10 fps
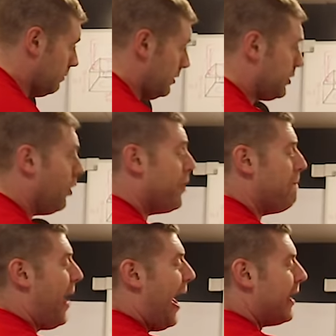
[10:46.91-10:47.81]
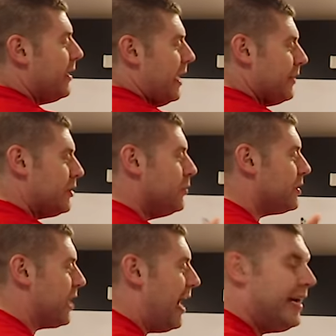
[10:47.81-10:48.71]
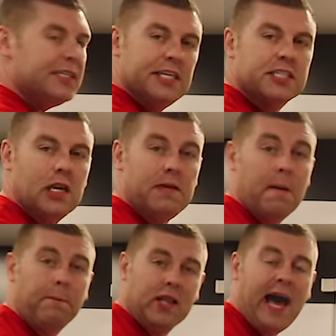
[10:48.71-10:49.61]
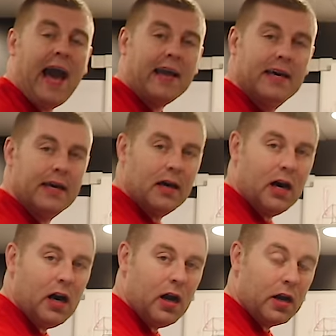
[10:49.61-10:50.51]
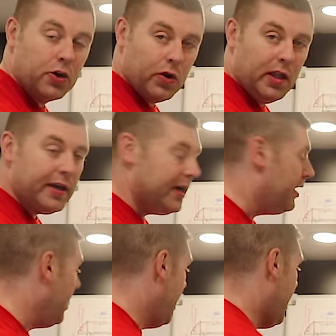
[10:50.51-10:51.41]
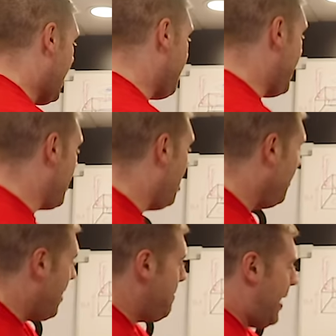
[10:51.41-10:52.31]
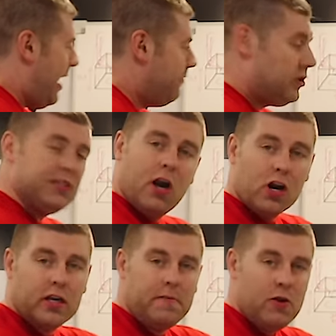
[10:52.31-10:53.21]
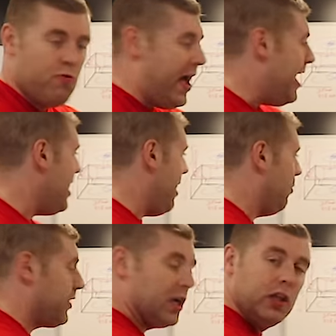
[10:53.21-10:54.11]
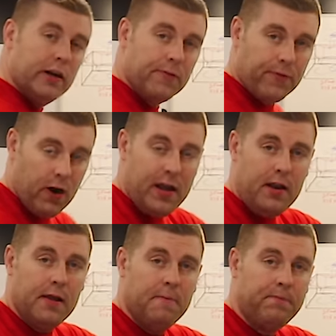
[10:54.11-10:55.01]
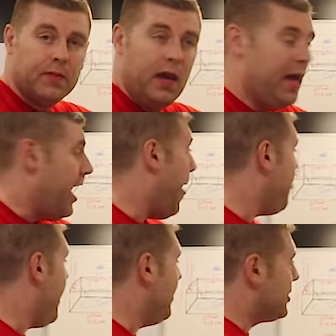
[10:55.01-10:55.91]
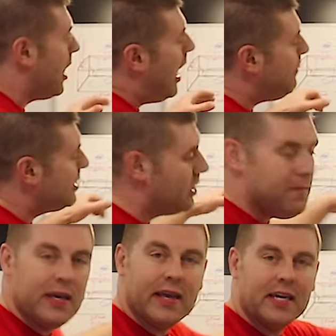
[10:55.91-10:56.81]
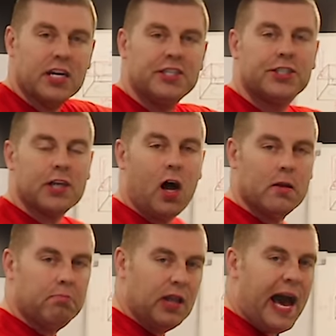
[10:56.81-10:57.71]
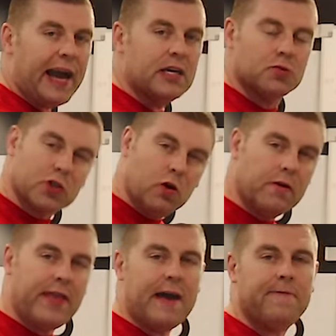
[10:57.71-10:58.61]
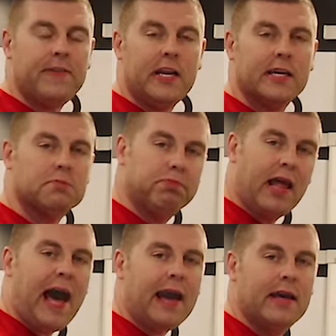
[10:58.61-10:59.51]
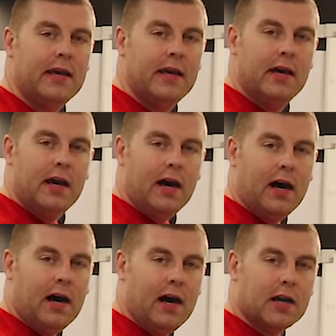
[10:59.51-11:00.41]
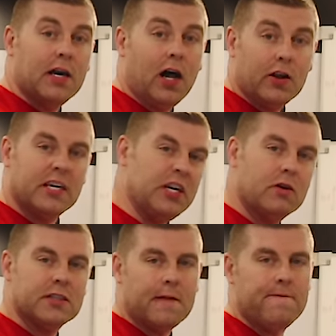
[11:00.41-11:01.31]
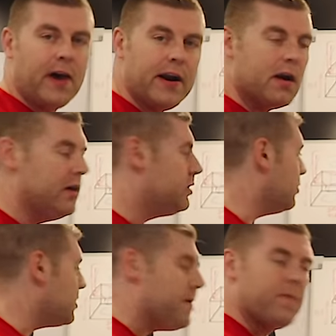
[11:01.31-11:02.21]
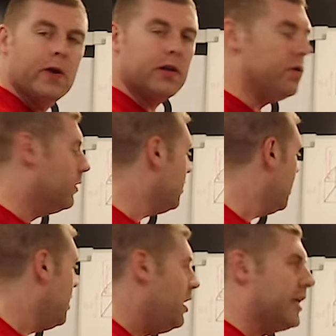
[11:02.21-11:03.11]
So the back and the two sides is going to be a black acrylic, and then all my baffles are going to be red with a clear front, and then the top is going to be like a nice solid black, because we're going with that Phoenix black color, you know, it's on fire, so it's going to be pretty cool.